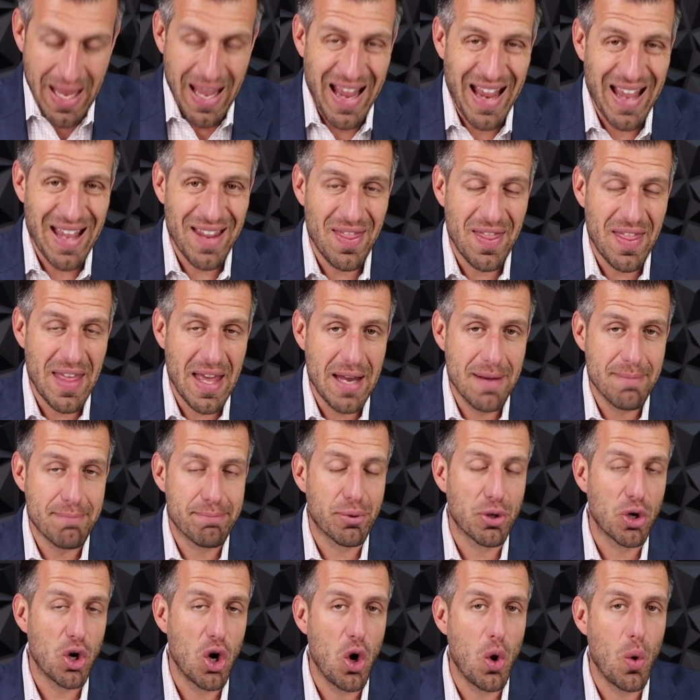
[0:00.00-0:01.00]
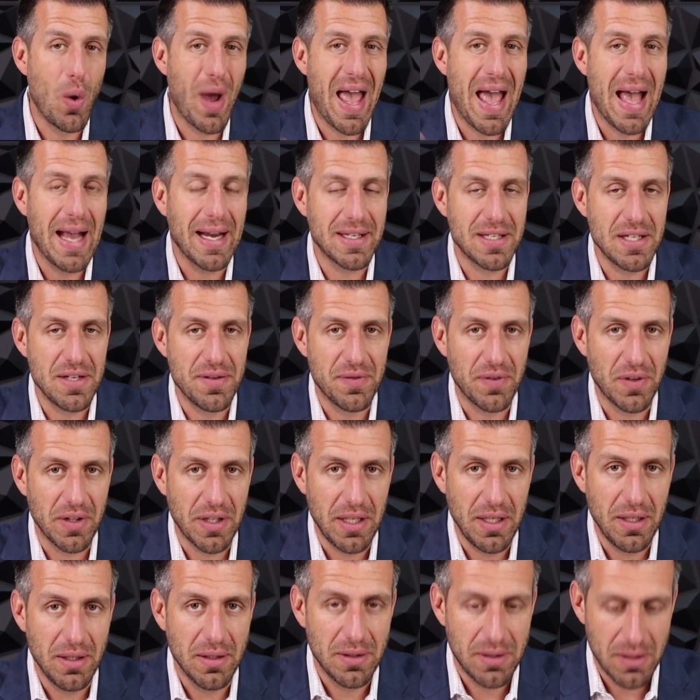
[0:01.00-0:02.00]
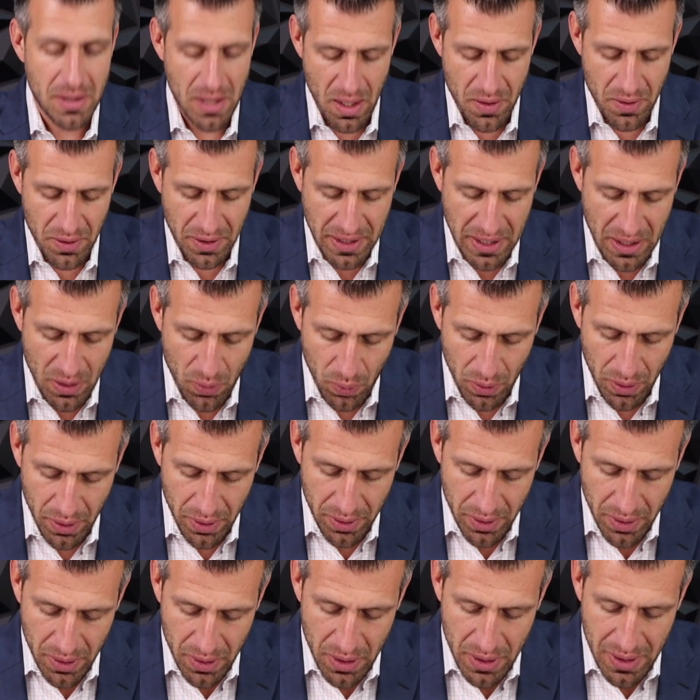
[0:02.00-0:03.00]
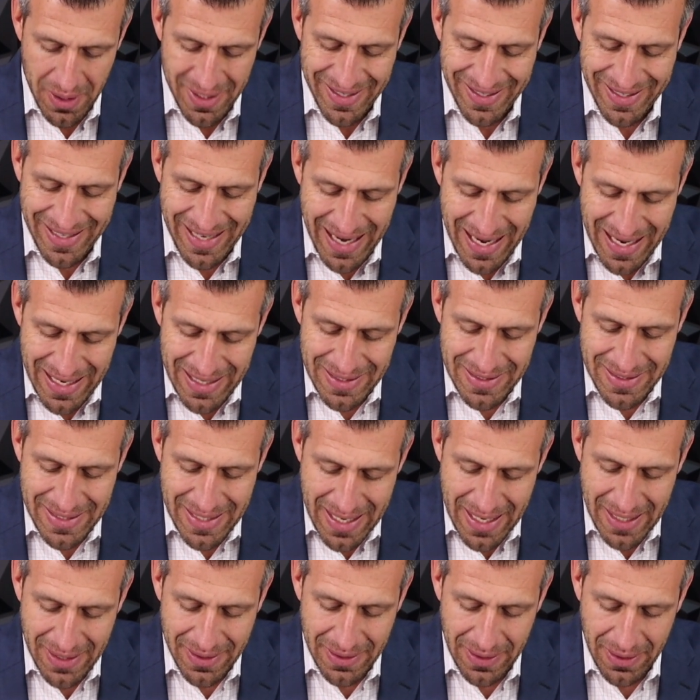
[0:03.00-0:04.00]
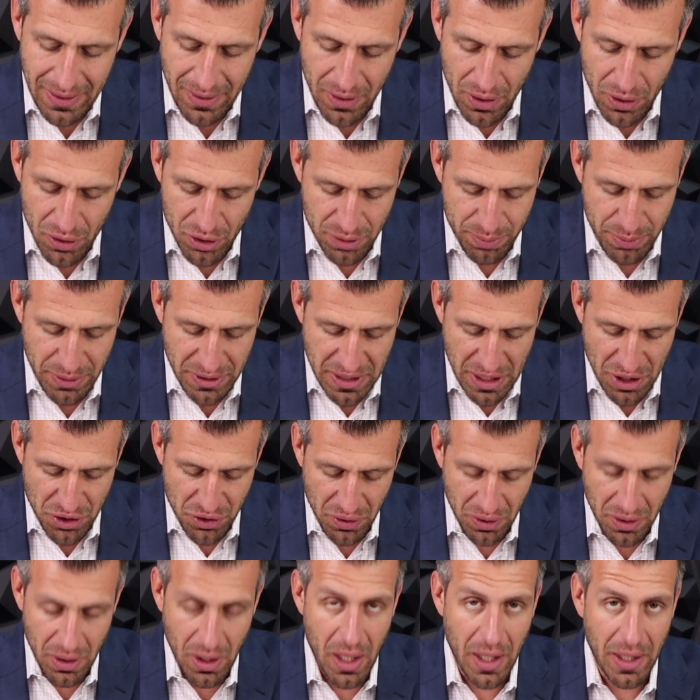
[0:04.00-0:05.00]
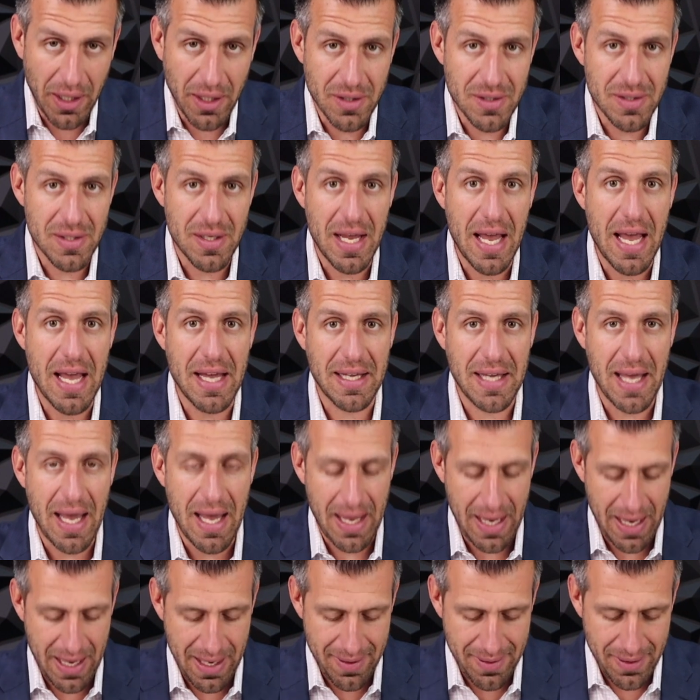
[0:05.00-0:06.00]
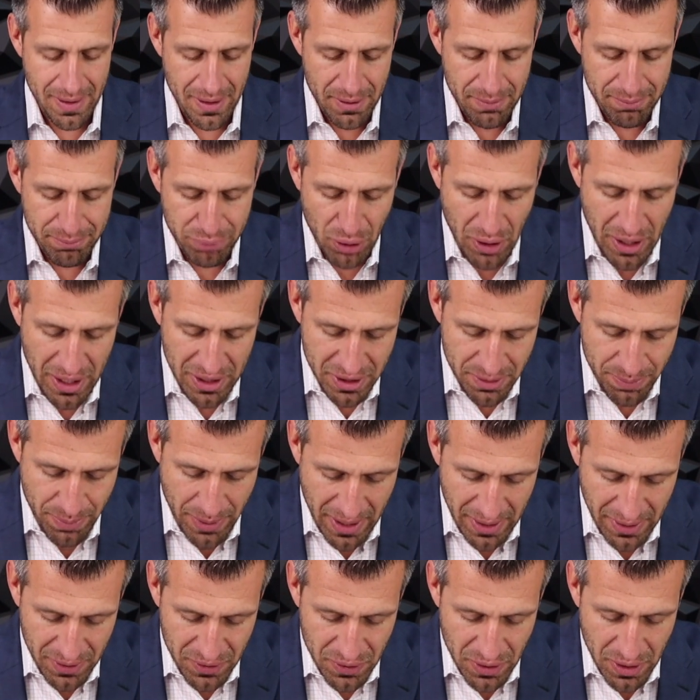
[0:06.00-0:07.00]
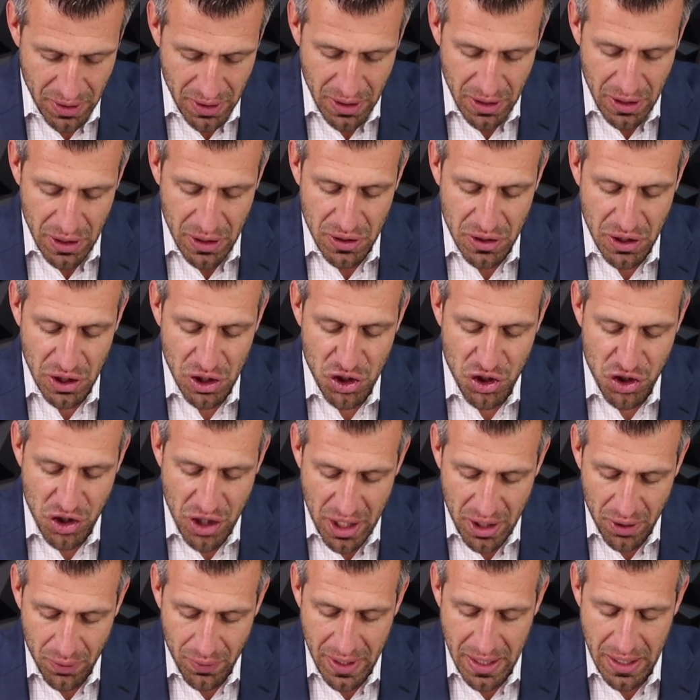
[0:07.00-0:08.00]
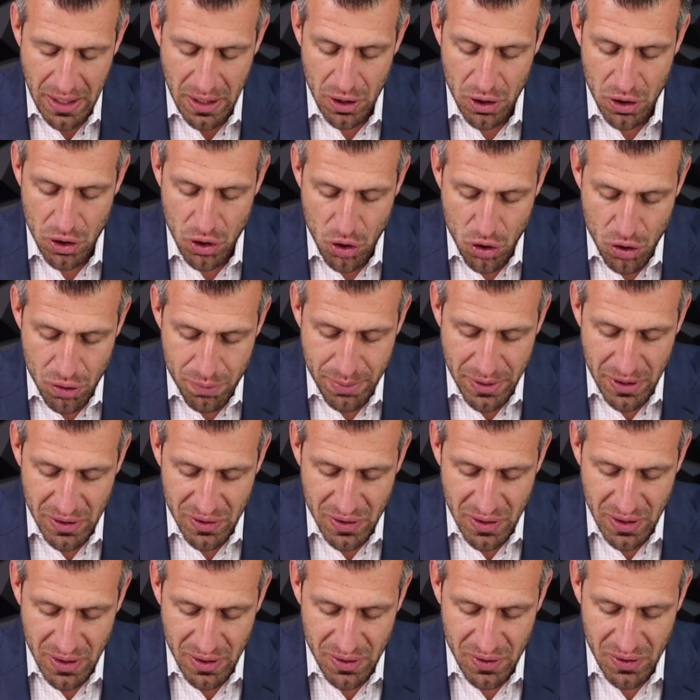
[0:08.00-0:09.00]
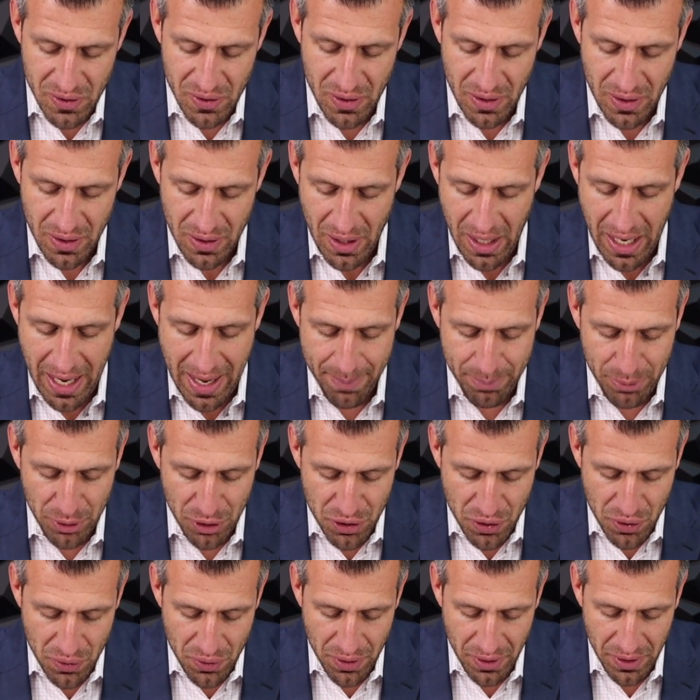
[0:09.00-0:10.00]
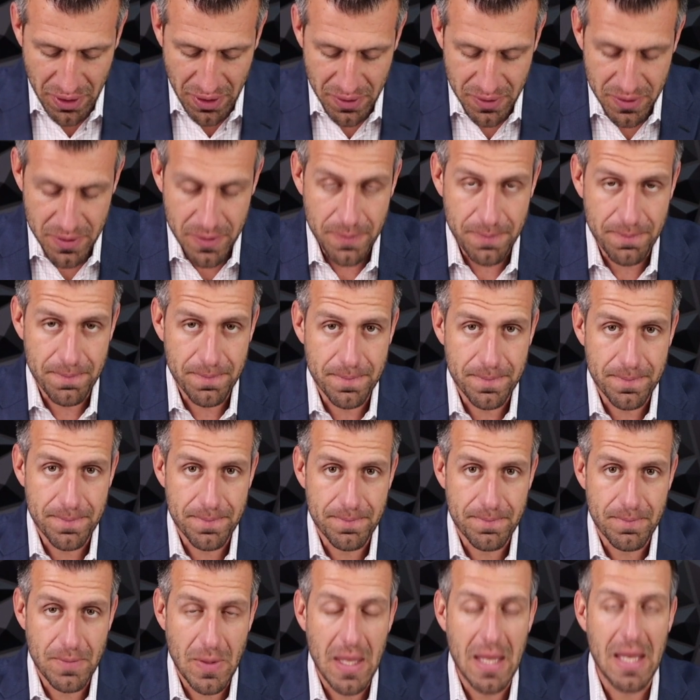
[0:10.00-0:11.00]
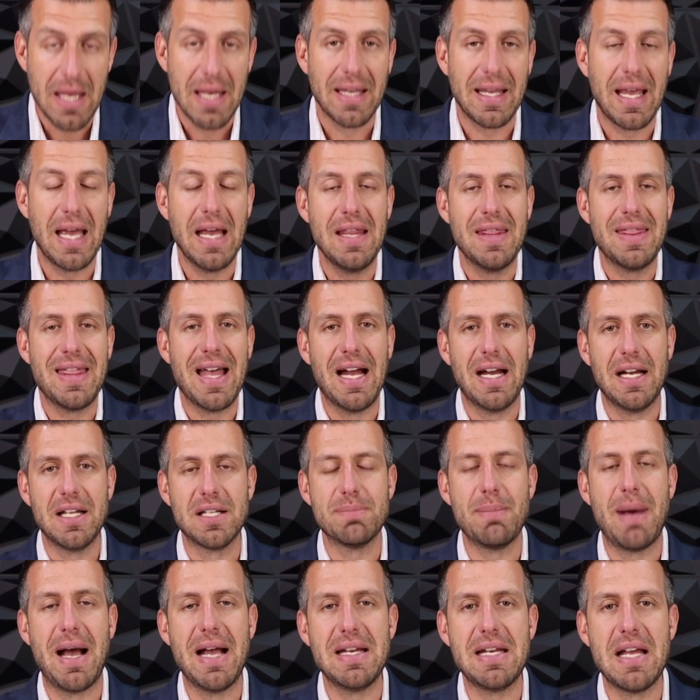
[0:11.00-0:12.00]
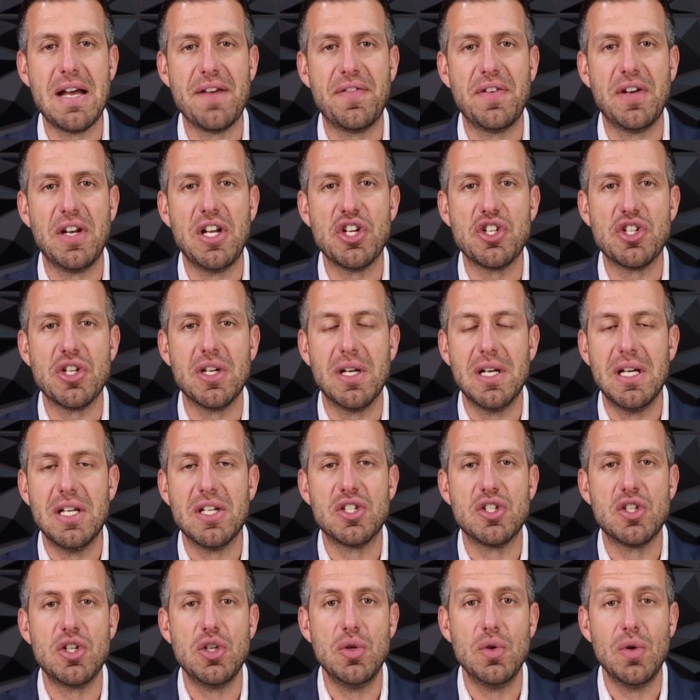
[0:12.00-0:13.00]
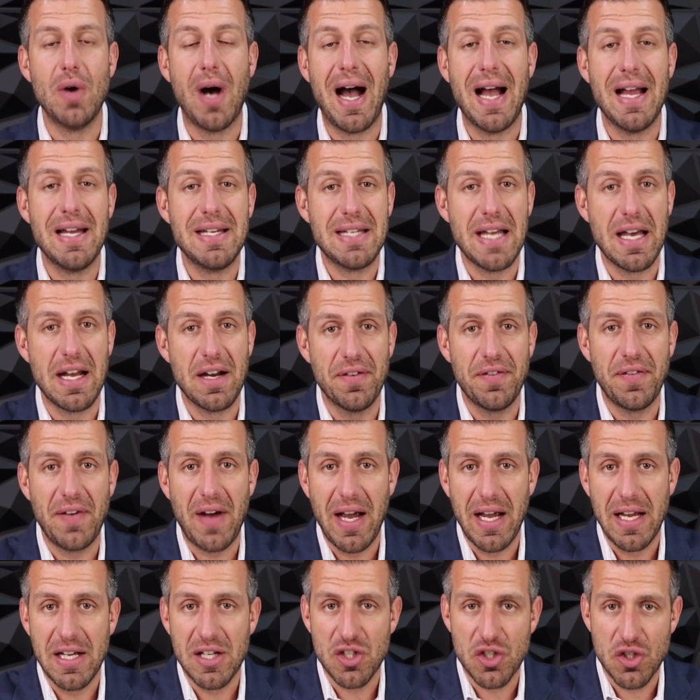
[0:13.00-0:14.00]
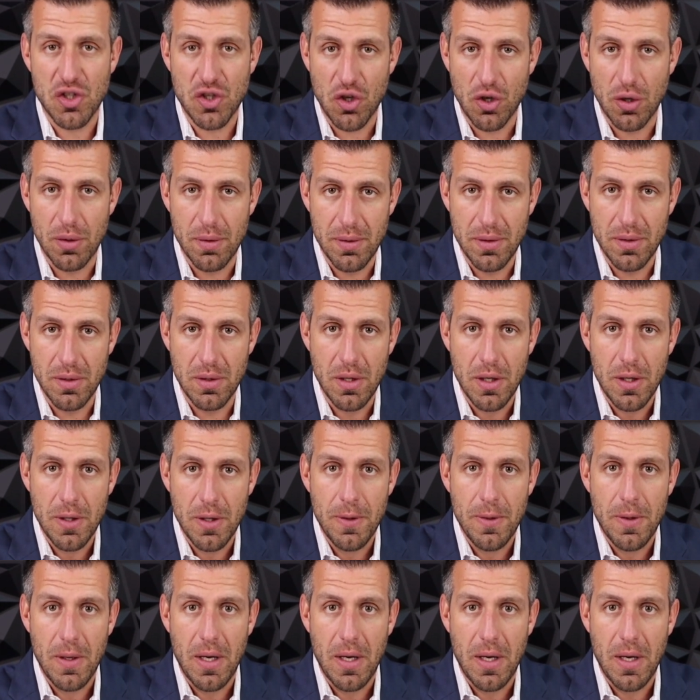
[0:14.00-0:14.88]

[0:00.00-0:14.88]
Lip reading: and then proactively, another keyword, contacting those potential clients, aka prospects, to generate new business opportunities. Okay, that is my definition, is to identify a certain